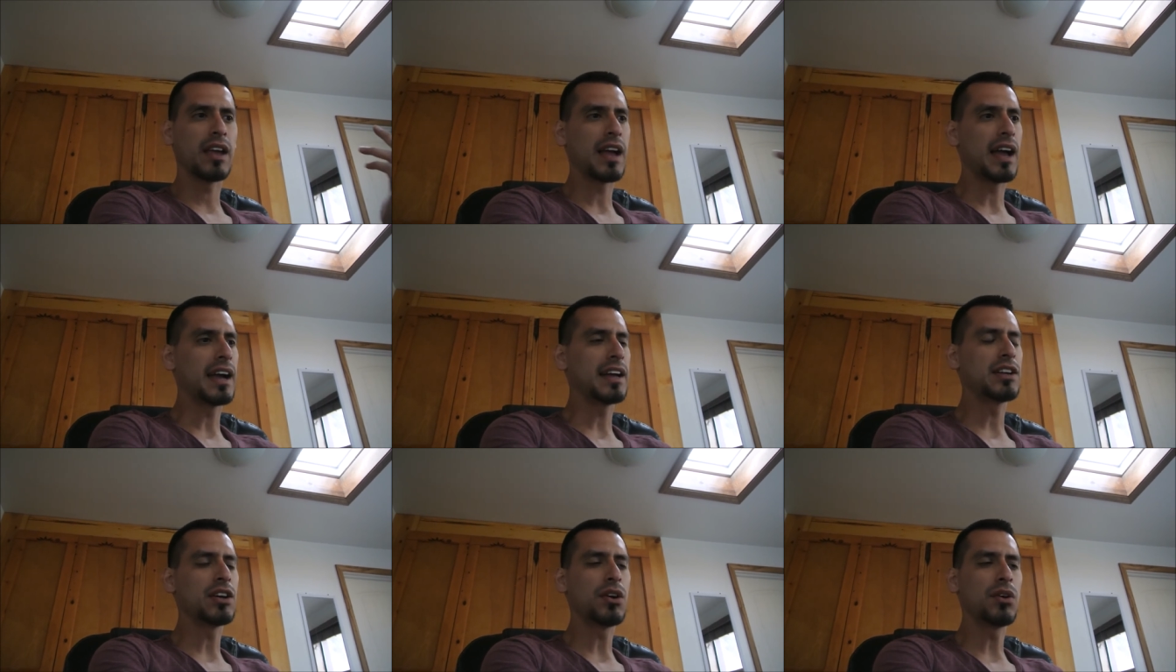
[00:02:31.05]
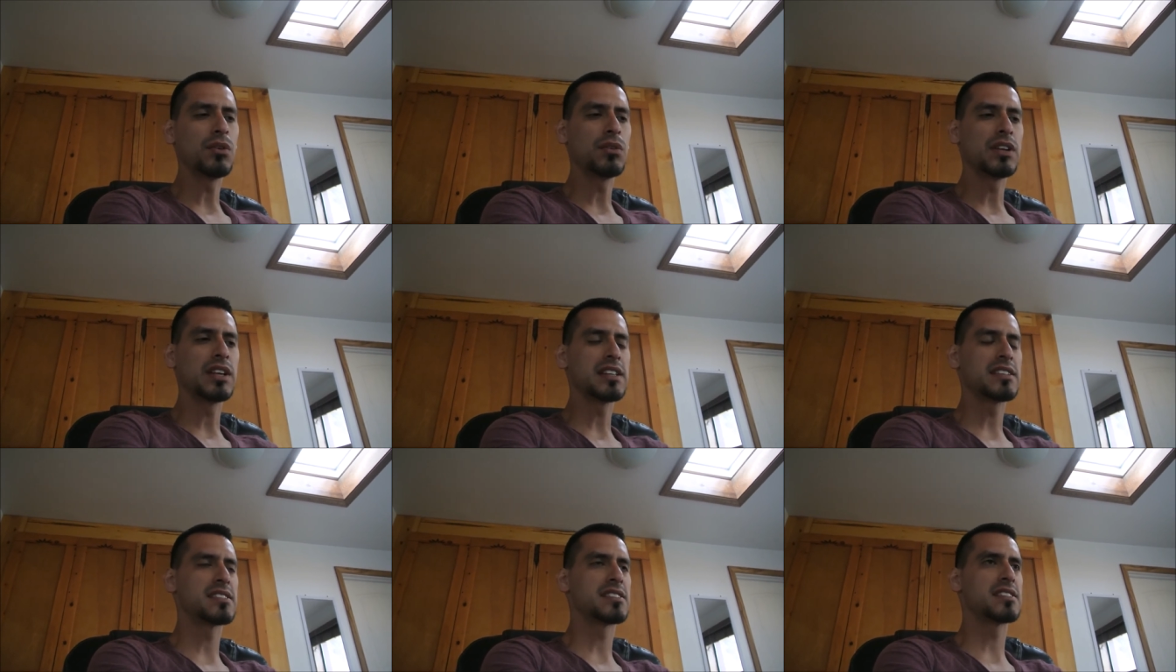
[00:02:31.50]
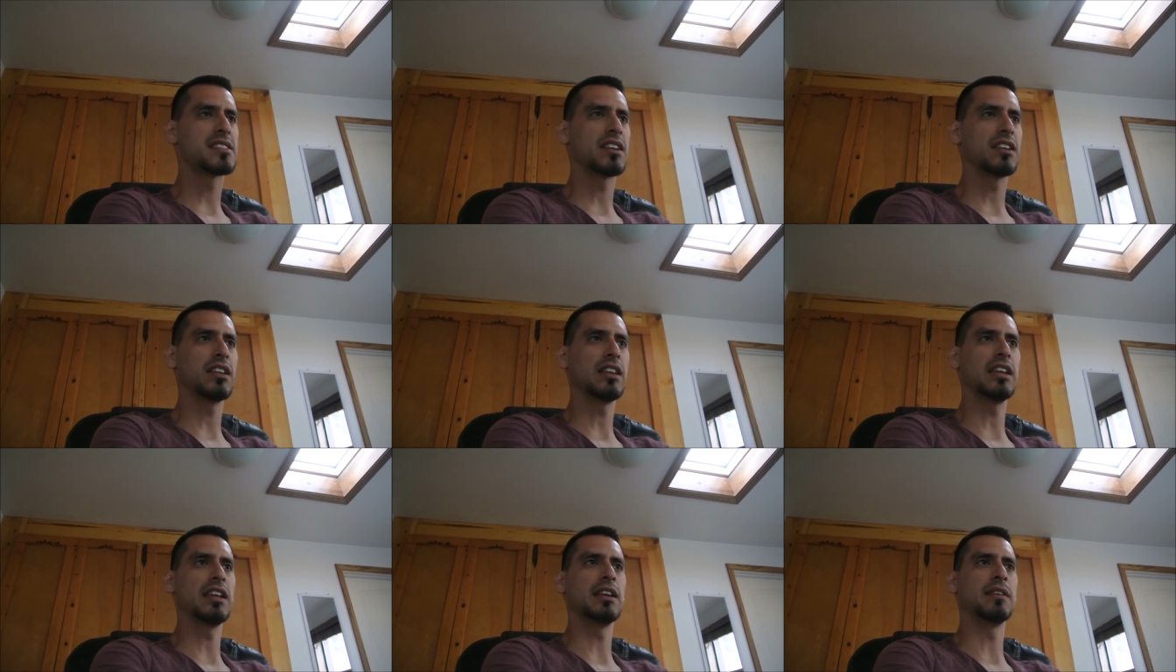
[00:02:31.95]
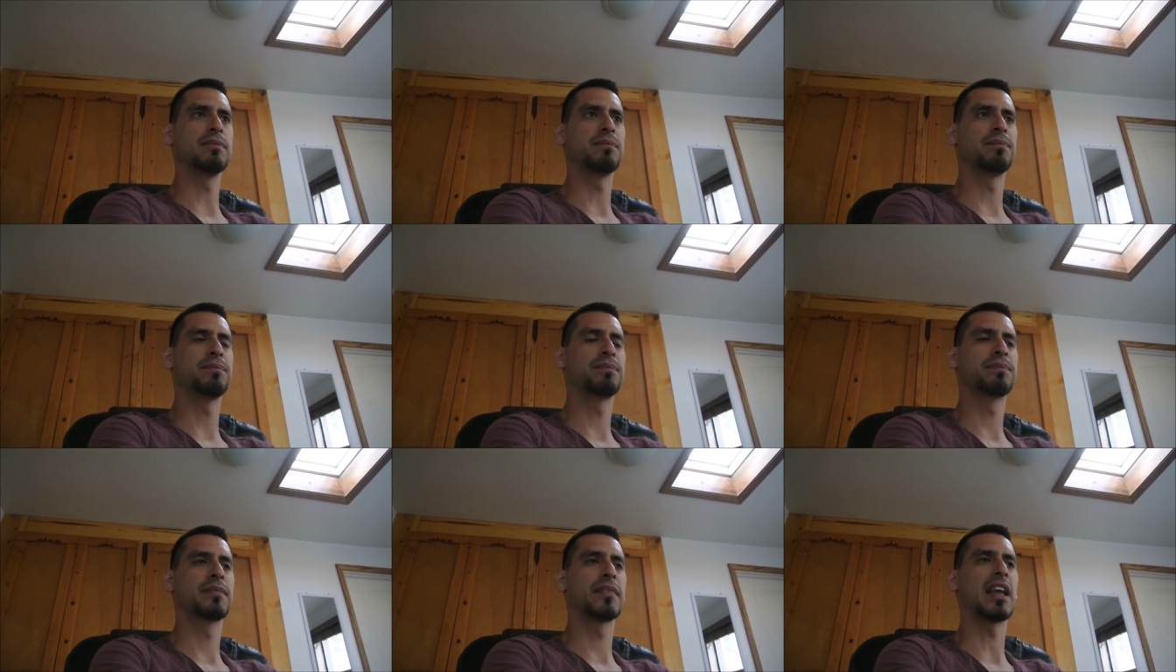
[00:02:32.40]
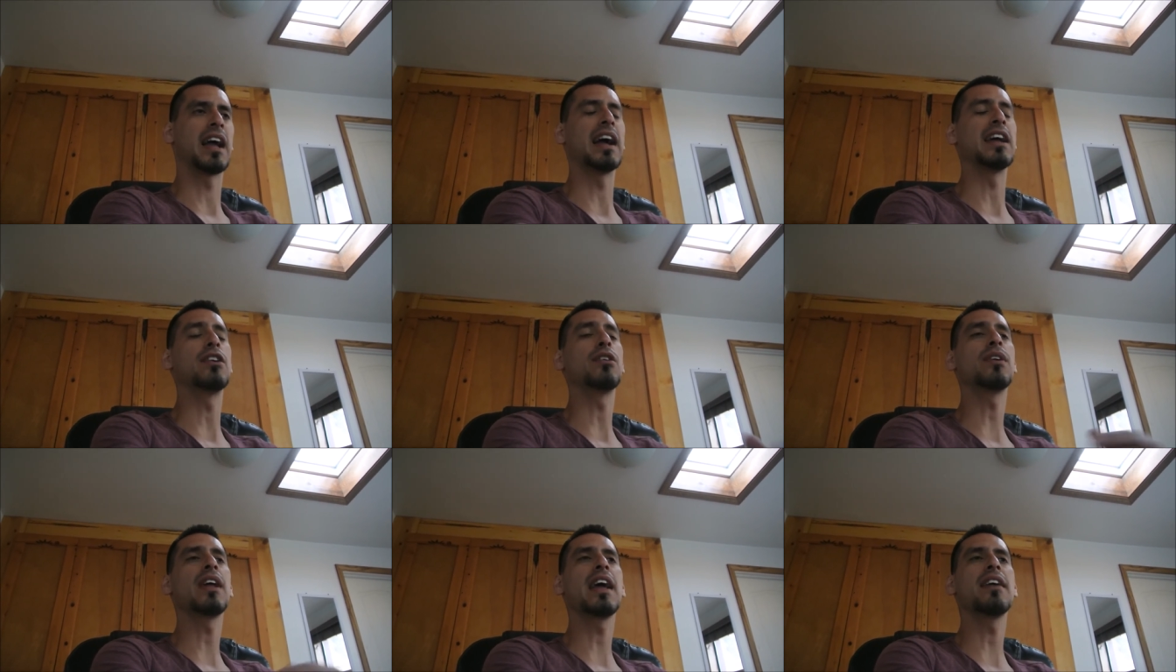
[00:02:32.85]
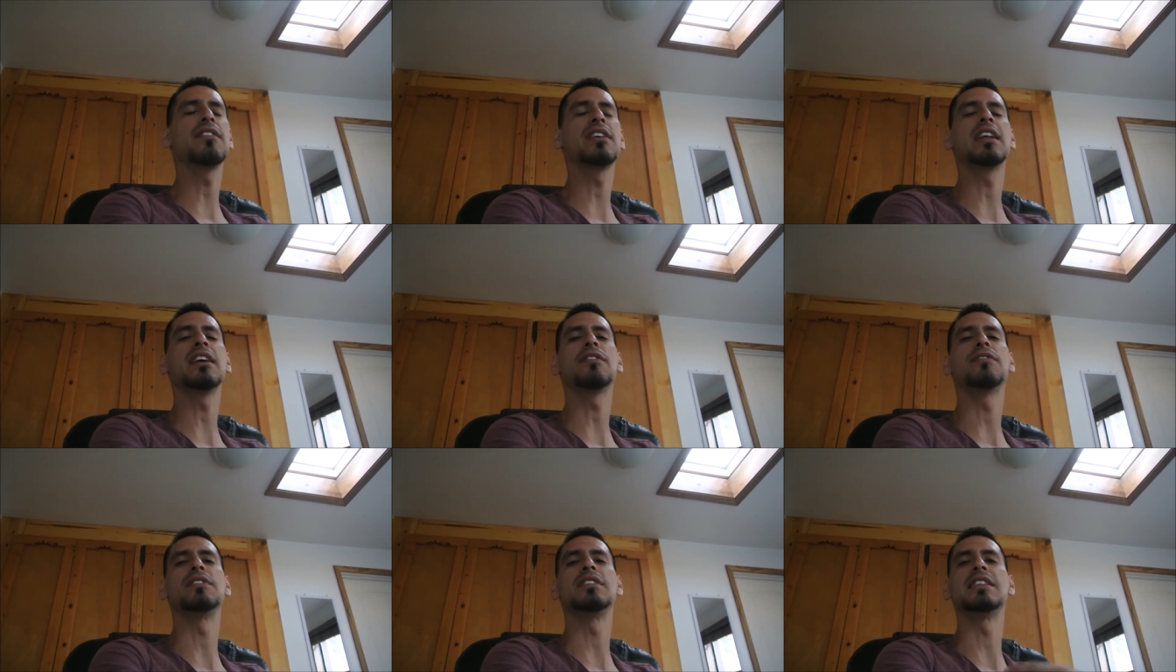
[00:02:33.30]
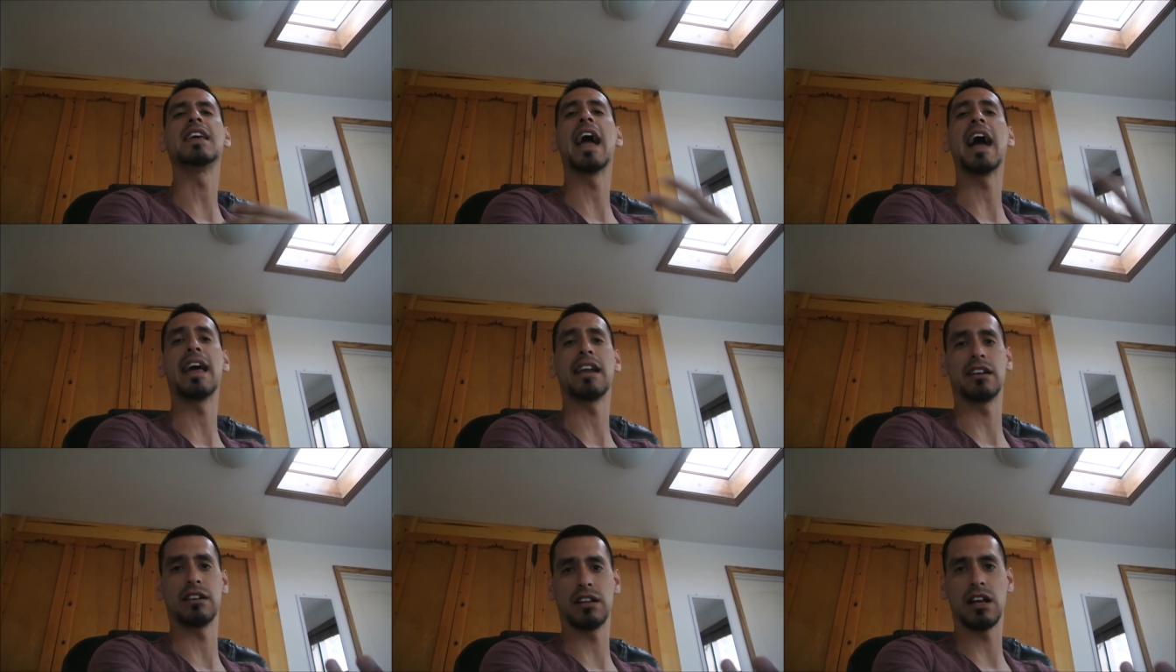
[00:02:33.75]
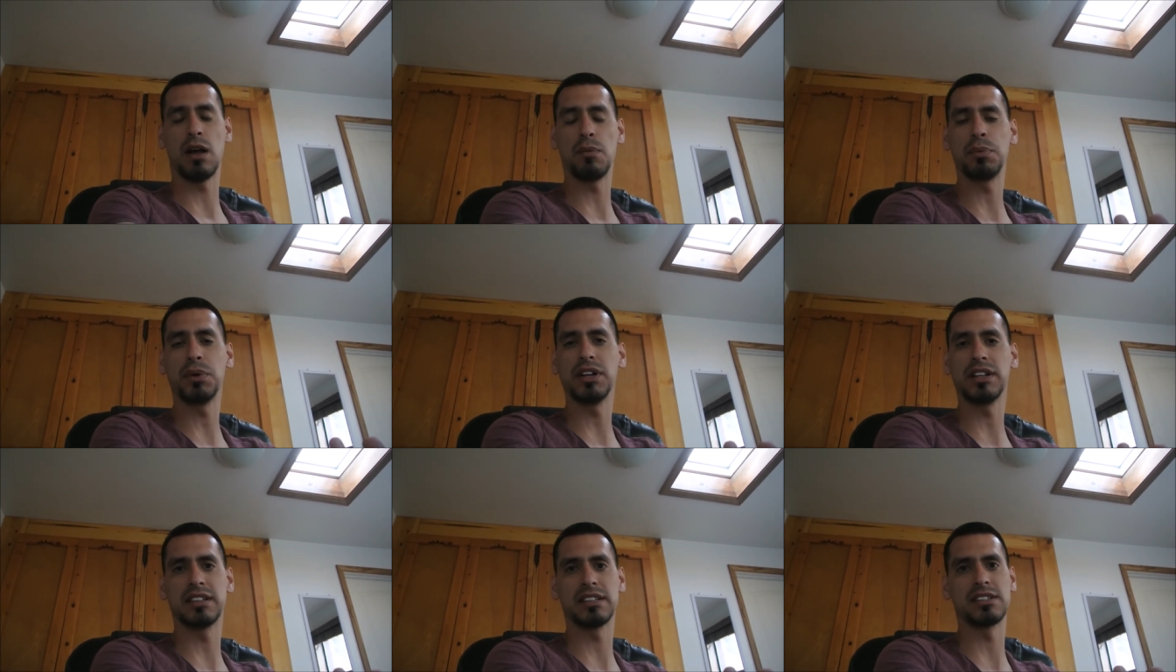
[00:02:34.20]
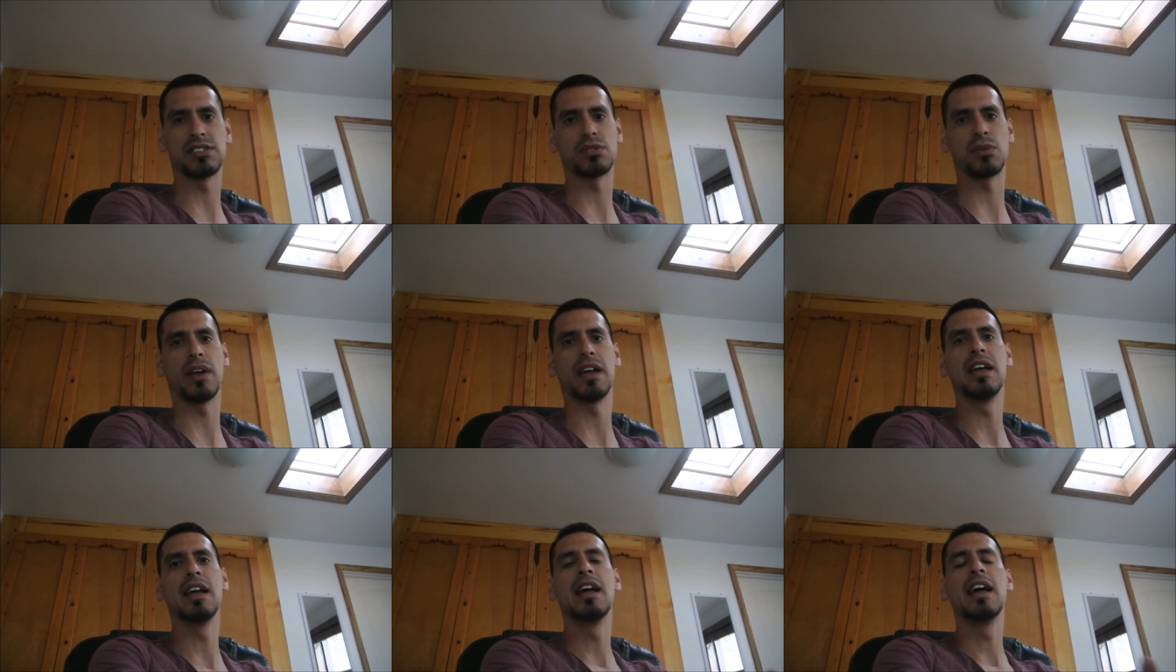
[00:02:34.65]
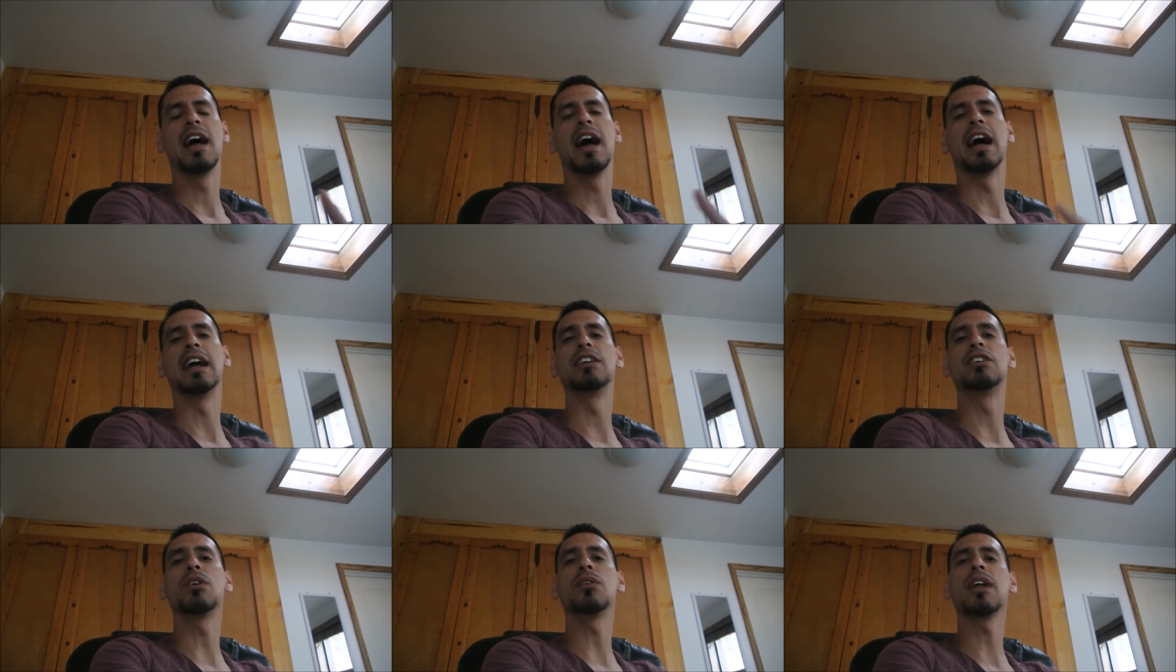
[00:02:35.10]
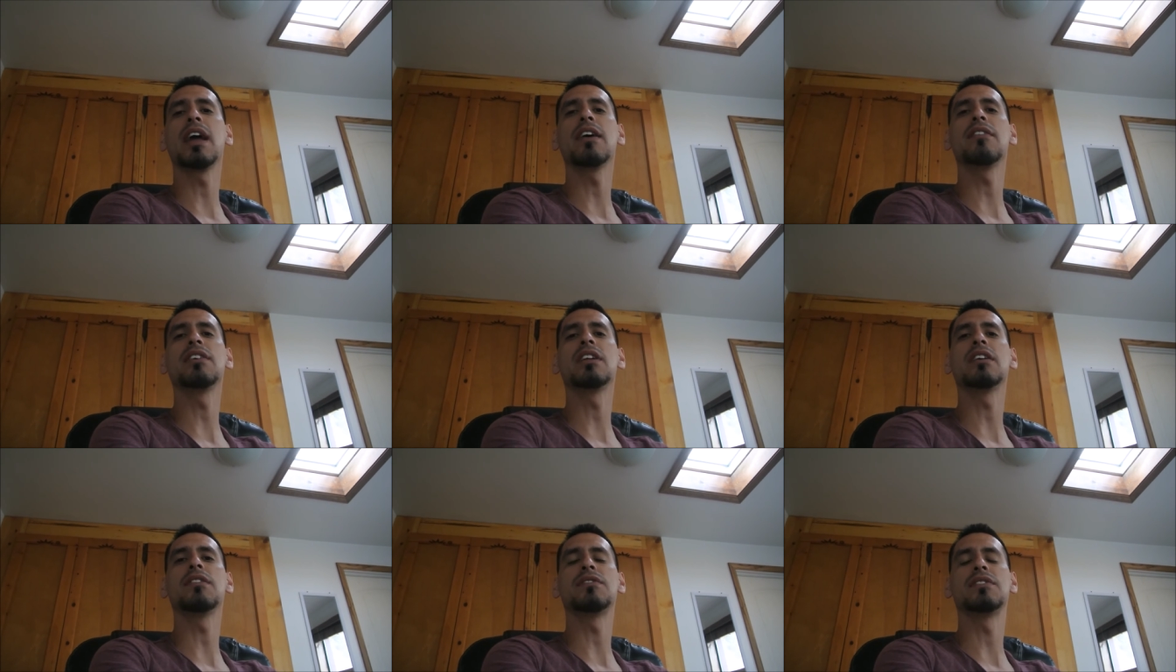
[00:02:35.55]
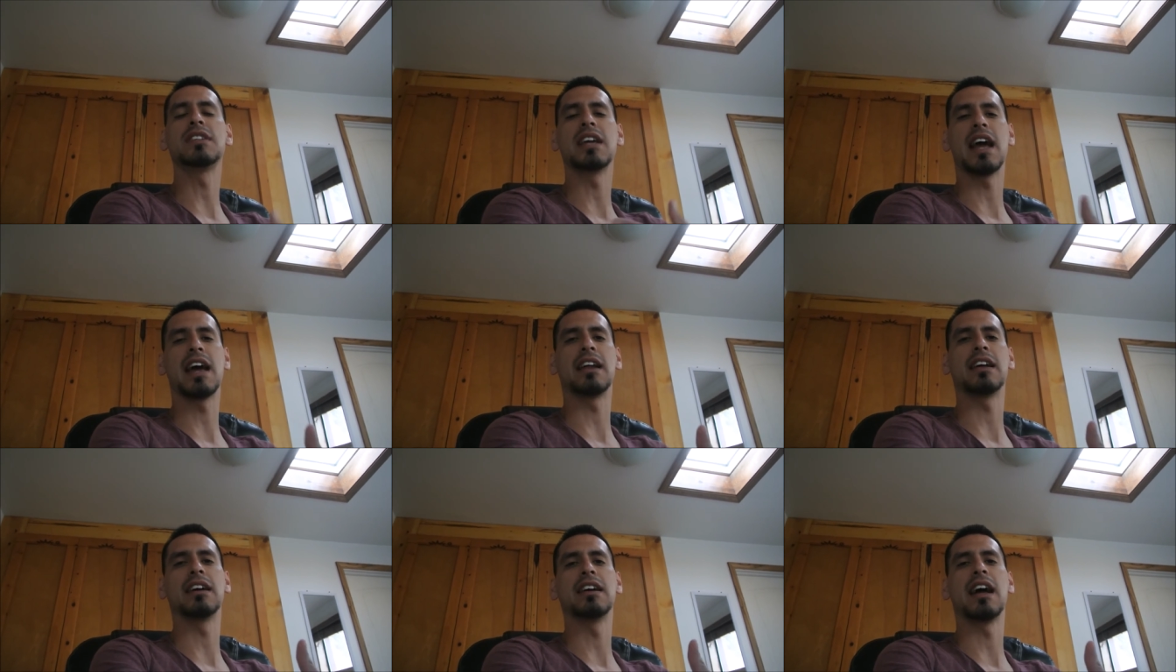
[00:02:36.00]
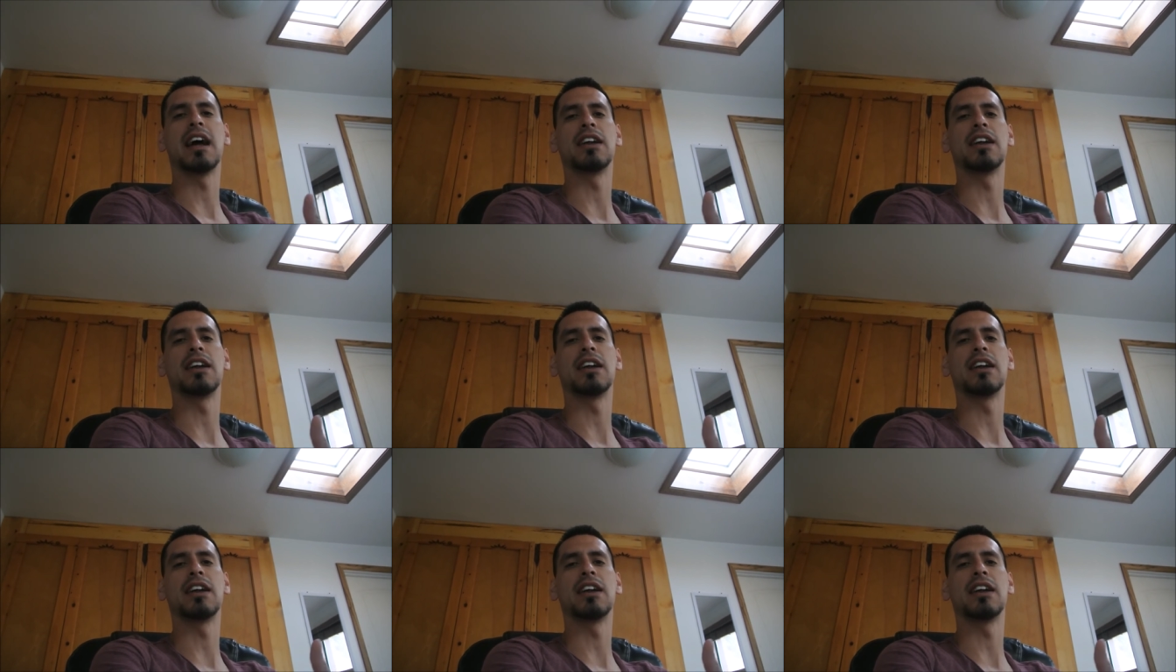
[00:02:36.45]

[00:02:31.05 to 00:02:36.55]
I don't necessarily, I don't have enough data. I'll put it this way. I don't have enough data.